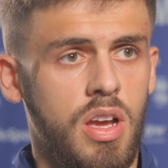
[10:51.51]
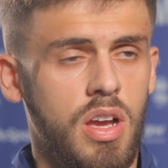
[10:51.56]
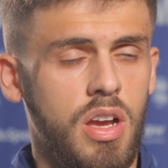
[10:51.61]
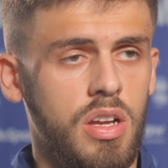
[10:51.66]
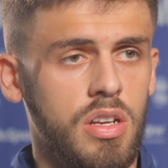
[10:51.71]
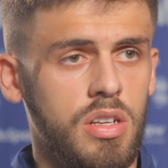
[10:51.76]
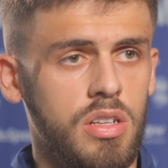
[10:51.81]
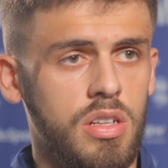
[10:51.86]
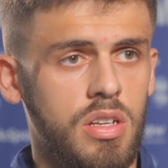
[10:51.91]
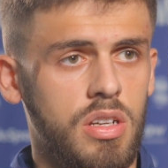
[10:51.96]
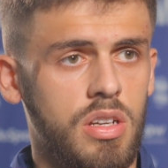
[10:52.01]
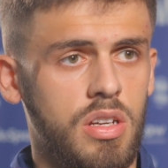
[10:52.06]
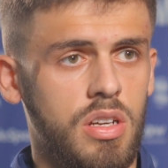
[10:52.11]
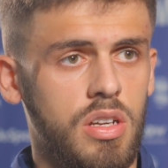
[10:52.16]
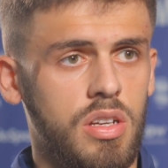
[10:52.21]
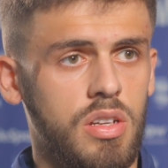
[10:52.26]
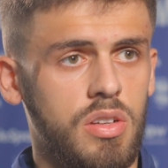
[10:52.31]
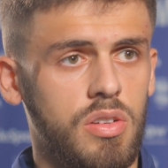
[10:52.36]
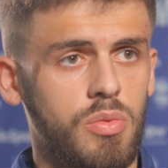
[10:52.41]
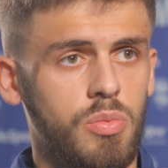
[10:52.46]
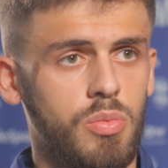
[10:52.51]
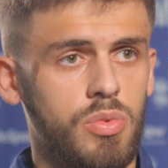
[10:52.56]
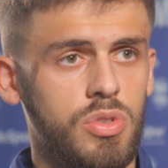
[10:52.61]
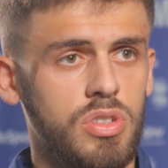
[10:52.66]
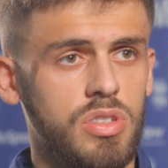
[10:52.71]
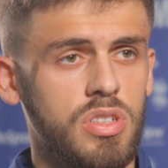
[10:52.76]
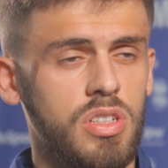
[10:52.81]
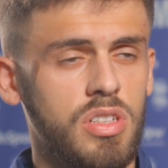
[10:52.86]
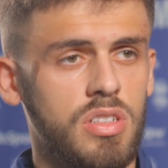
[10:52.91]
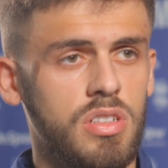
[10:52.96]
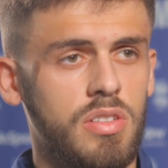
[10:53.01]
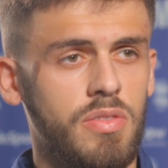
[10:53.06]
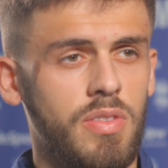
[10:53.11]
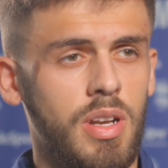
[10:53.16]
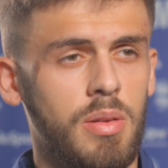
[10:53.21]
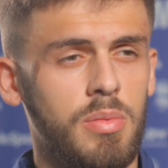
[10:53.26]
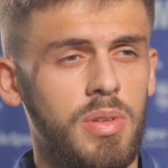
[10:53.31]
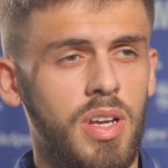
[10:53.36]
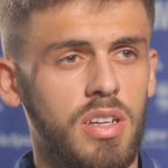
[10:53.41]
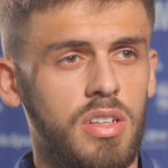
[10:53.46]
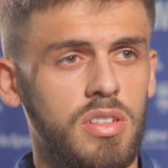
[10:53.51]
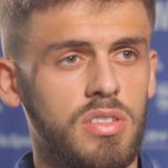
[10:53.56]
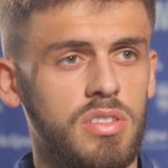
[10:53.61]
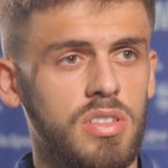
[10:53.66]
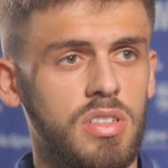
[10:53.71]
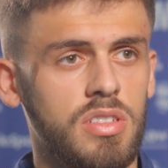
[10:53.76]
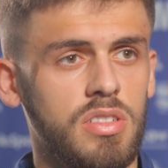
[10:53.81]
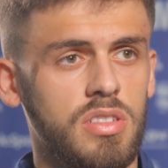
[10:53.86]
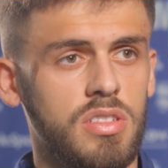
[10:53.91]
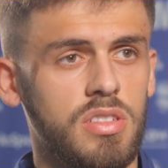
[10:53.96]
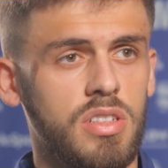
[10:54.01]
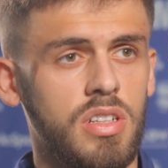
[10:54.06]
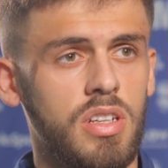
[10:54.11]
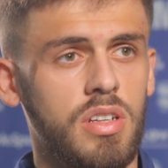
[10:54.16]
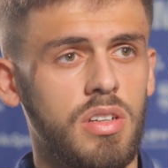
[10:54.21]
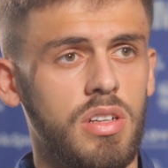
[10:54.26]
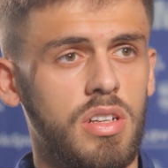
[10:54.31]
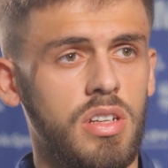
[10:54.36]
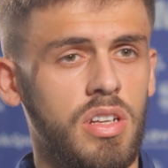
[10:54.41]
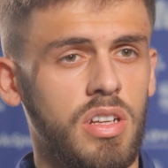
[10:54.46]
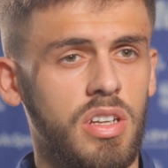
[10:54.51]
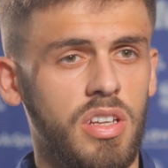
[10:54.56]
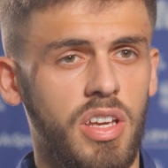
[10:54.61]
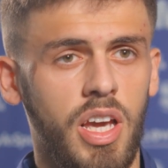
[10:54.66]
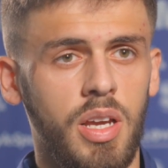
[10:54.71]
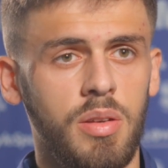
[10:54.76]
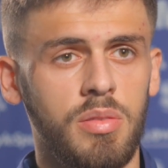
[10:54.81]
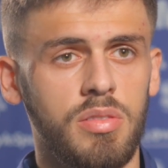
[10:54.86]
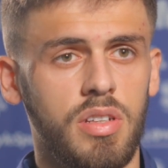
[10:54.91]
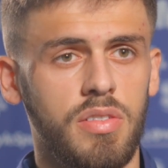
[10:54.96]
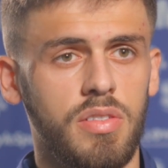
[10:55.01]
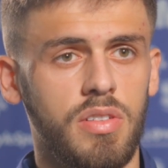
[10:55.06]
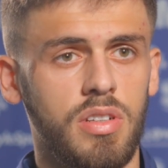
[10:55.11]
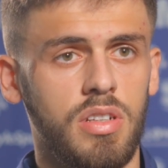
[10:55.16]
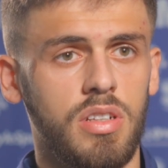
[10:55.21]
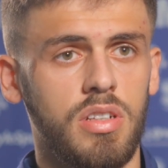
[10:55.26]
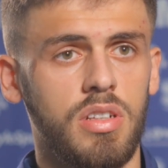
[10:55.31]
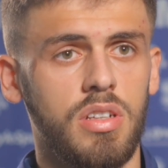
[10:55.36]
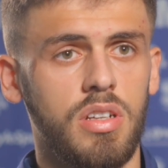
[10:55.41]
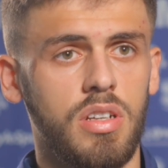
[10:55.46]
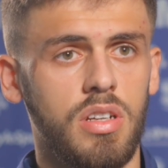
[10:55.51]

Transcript: And we just need to develop that consistency in games, I think.